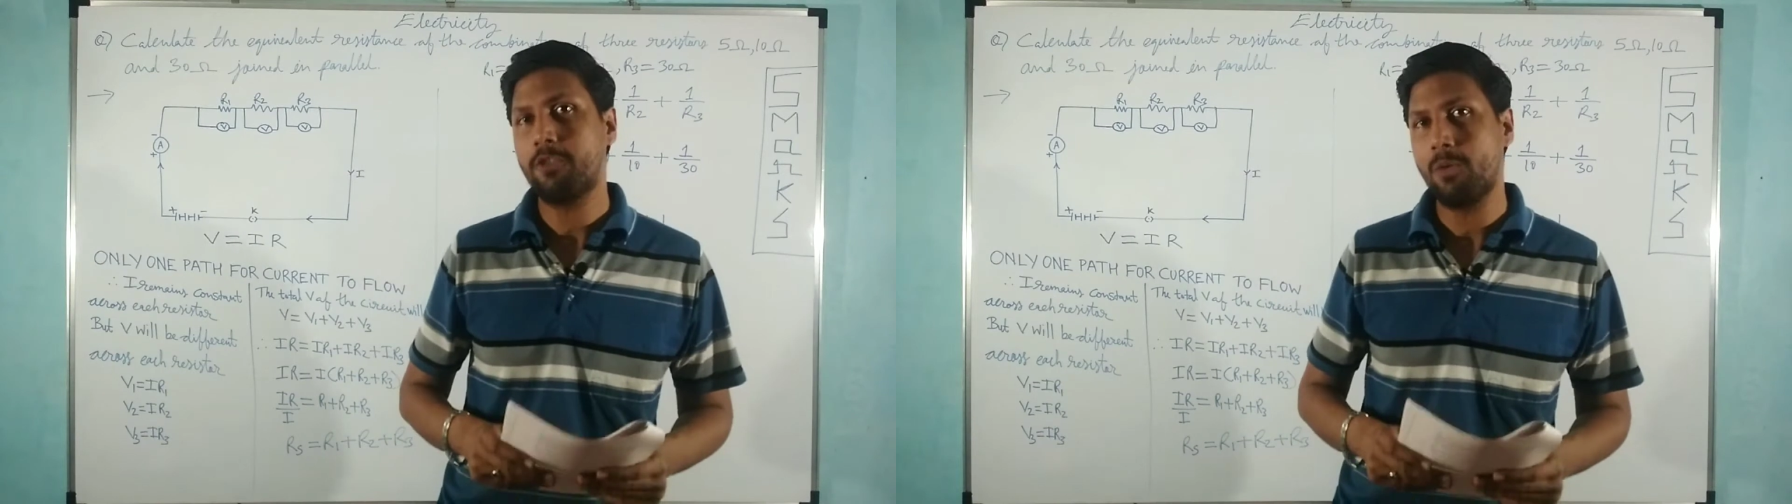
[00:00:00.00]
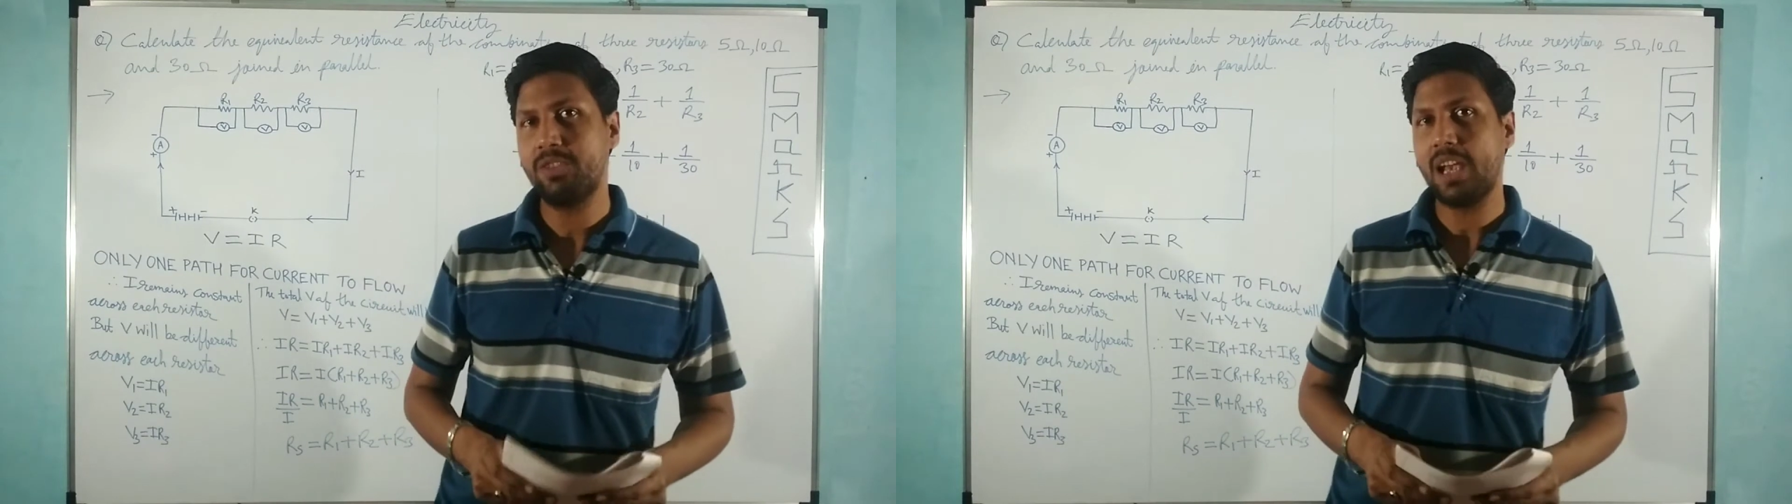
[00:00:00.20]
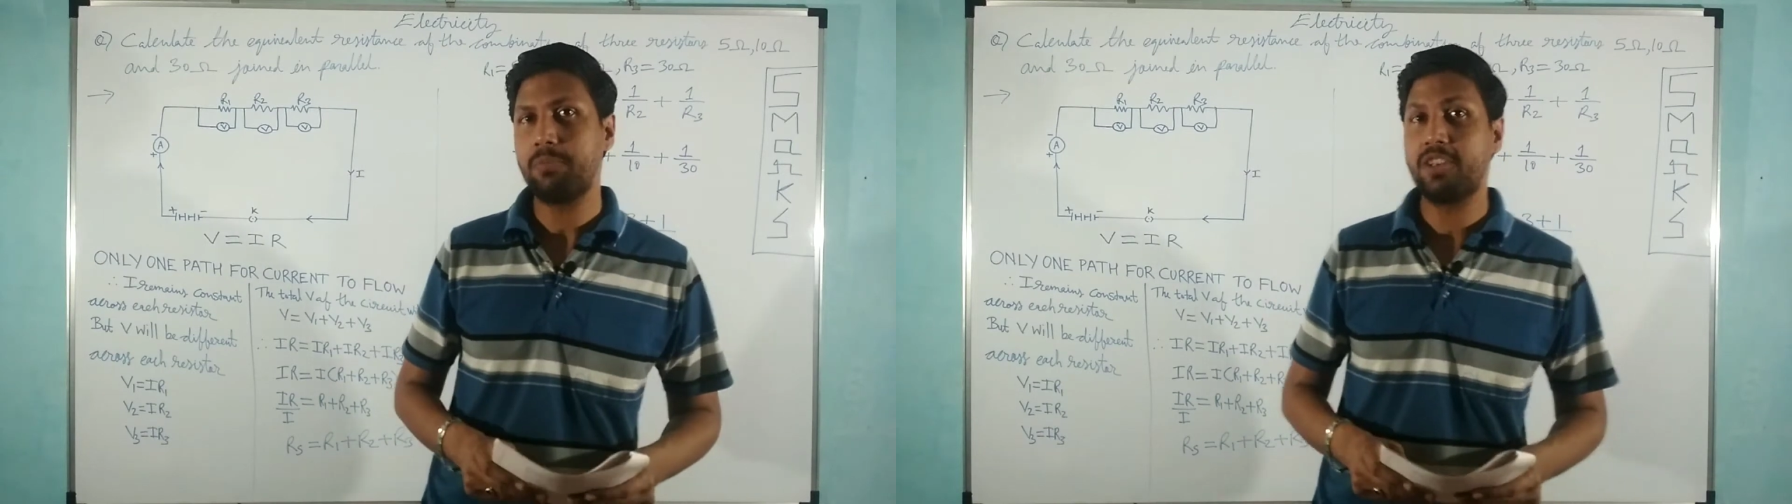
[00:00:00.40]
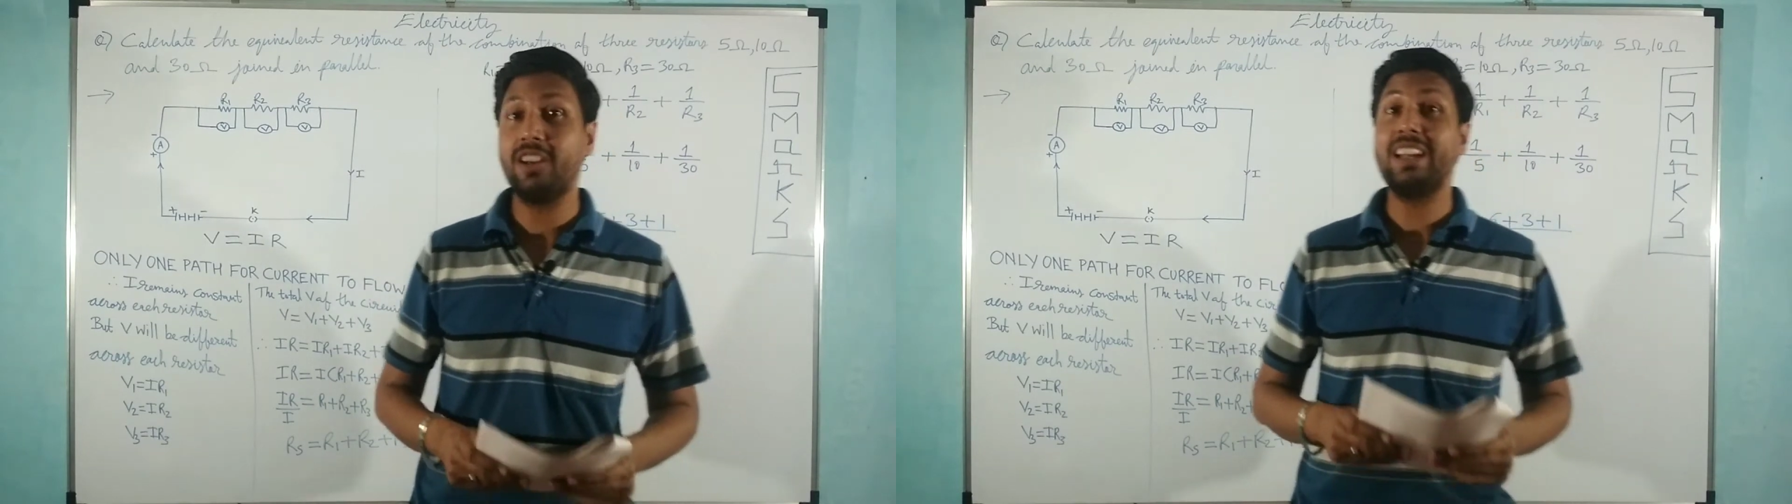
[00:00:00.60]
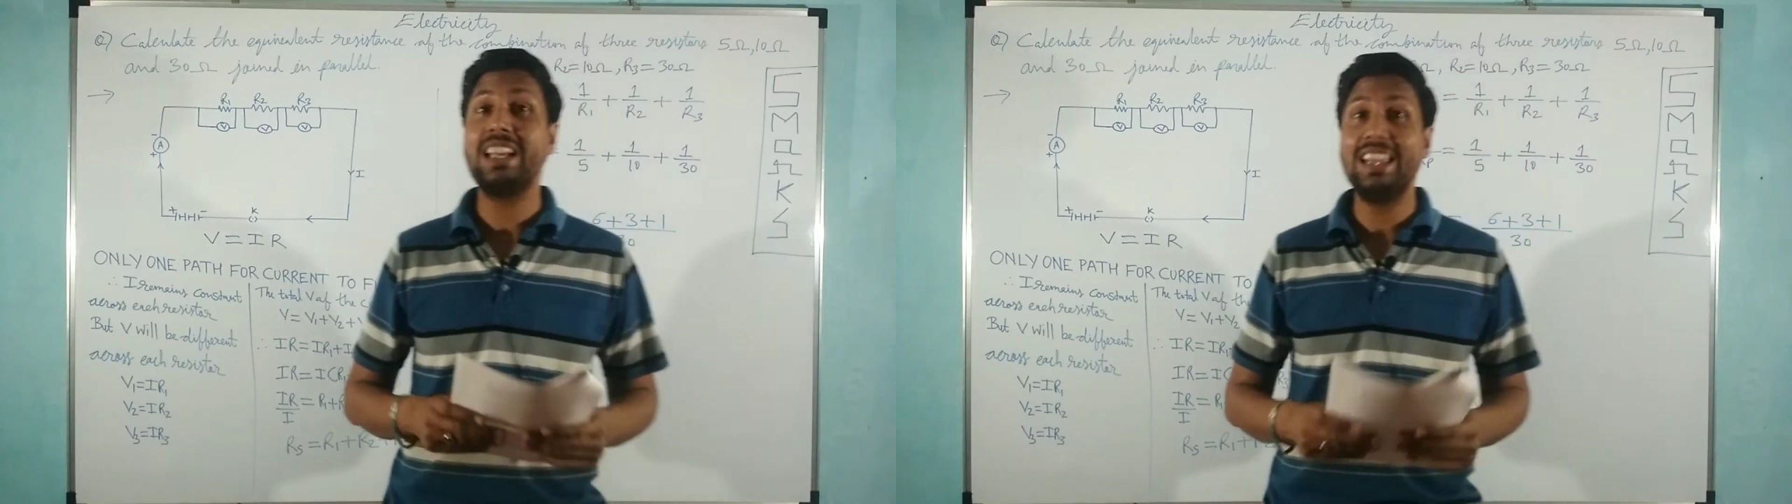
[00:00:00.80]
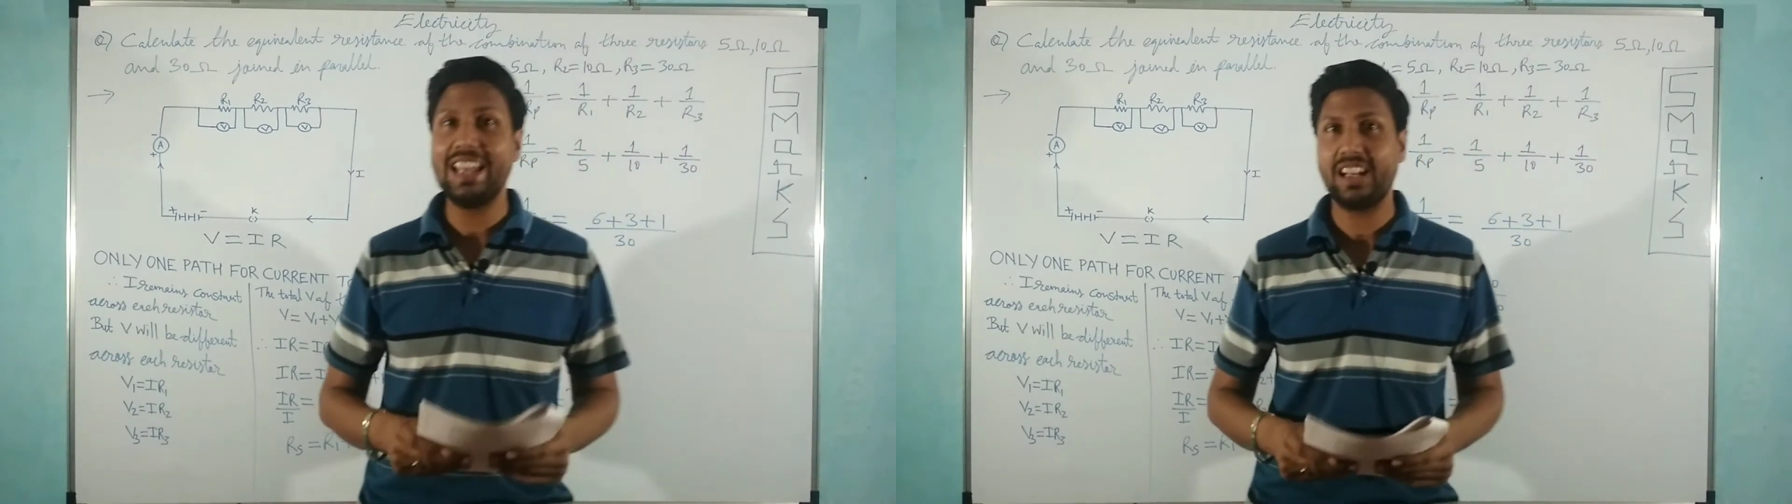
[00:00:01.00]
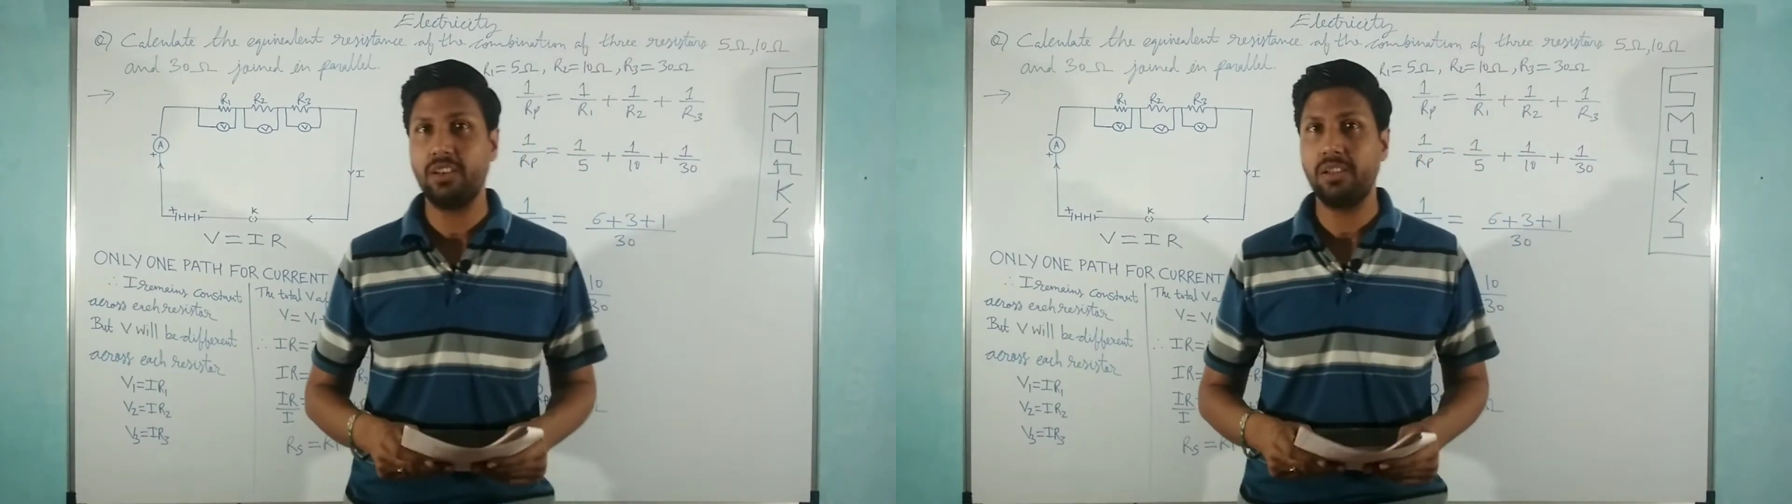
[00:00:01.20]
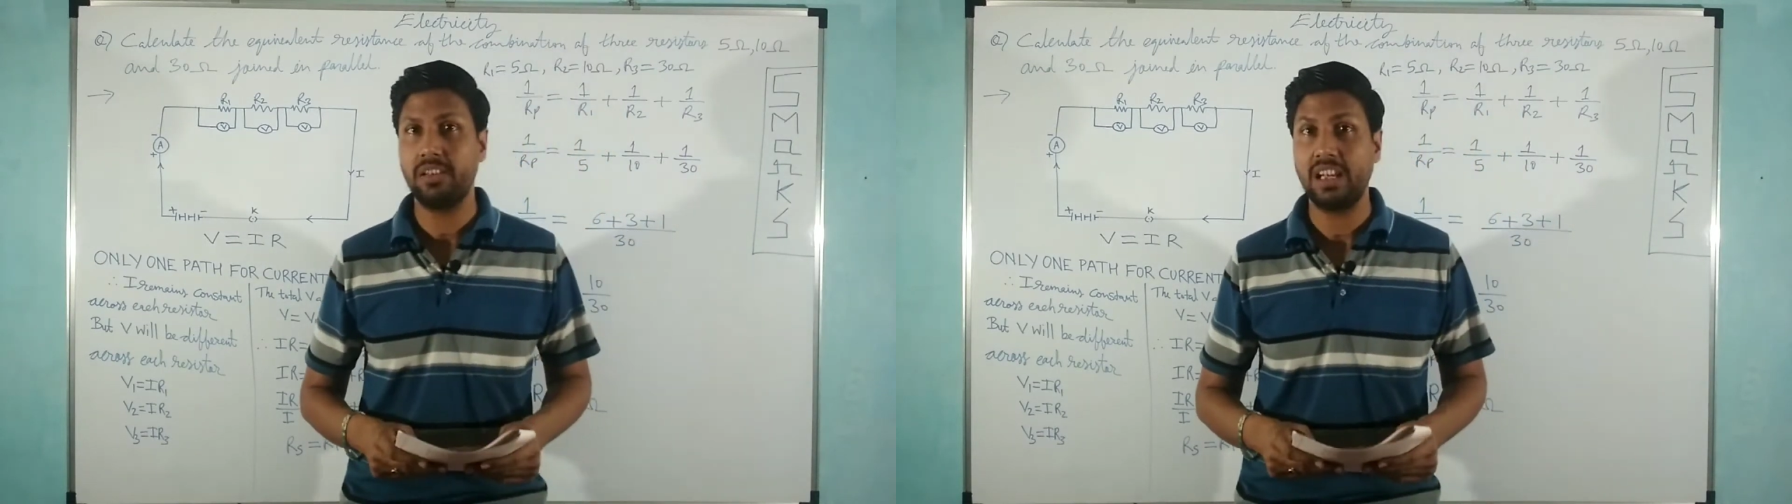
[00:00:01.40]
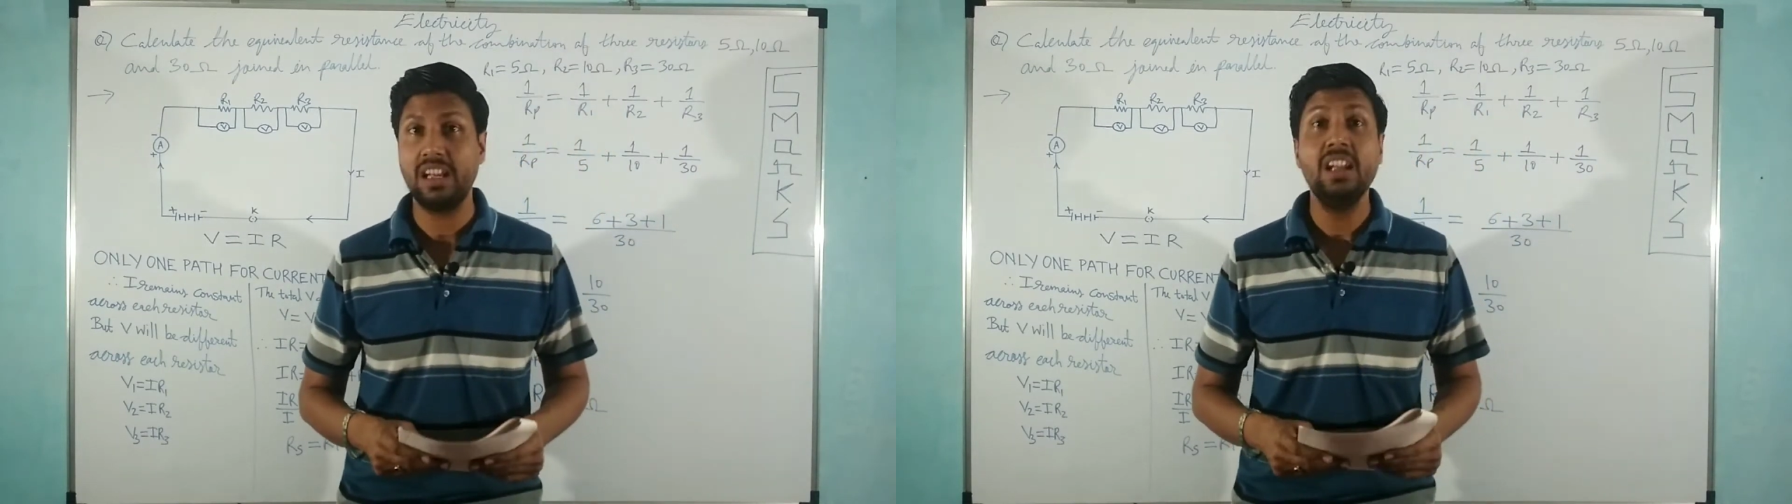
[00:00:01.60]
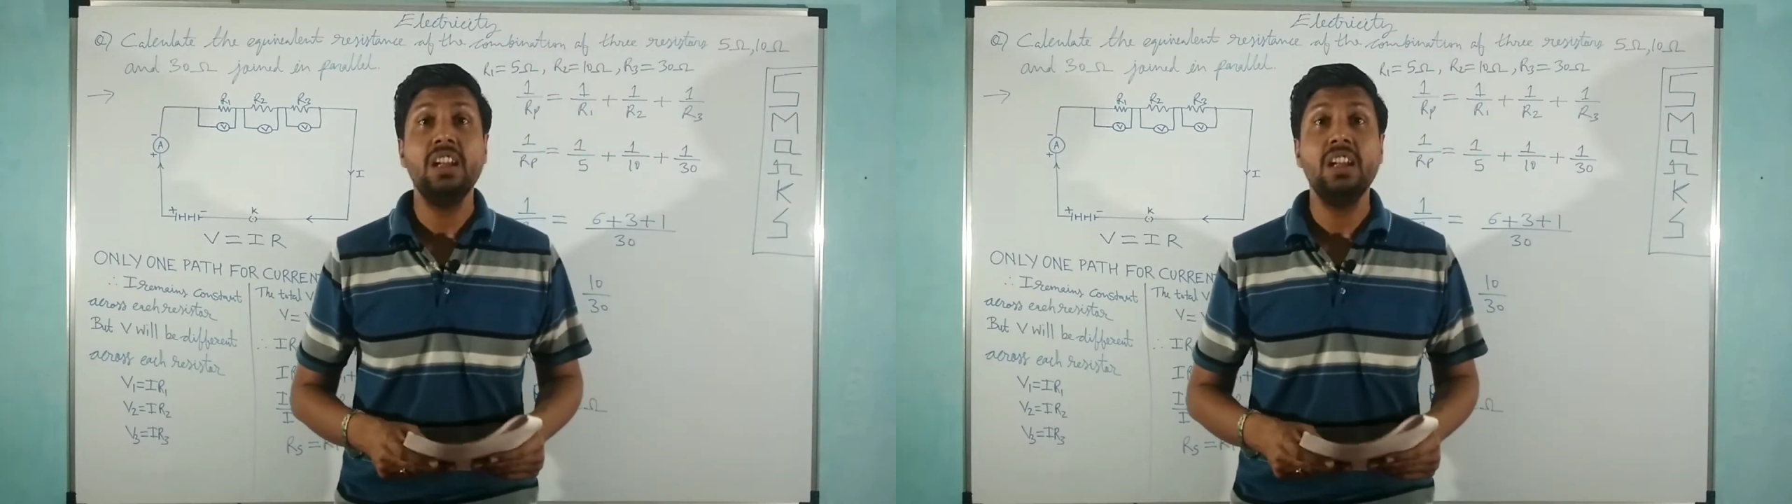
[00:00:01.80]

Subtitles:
from chapter electricity.